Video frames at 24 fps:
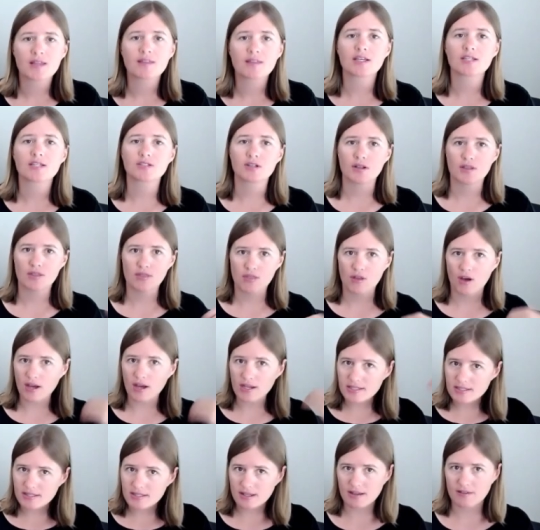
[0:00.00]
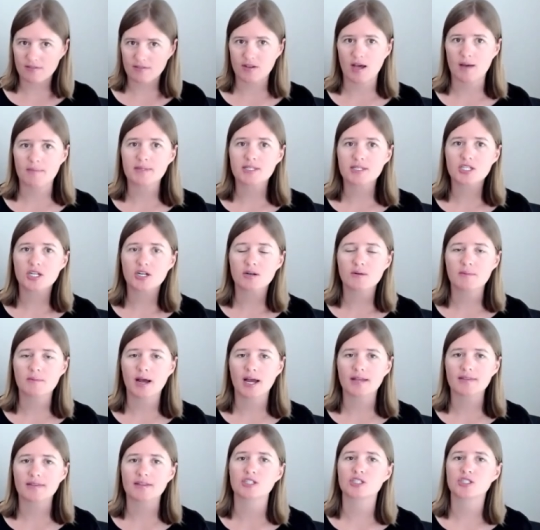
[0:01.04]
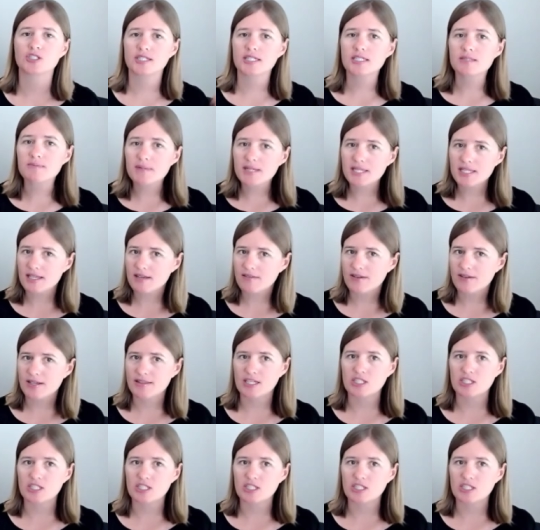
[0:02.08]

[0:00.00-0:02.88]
These are thoughts that have come into her mind that she is believing,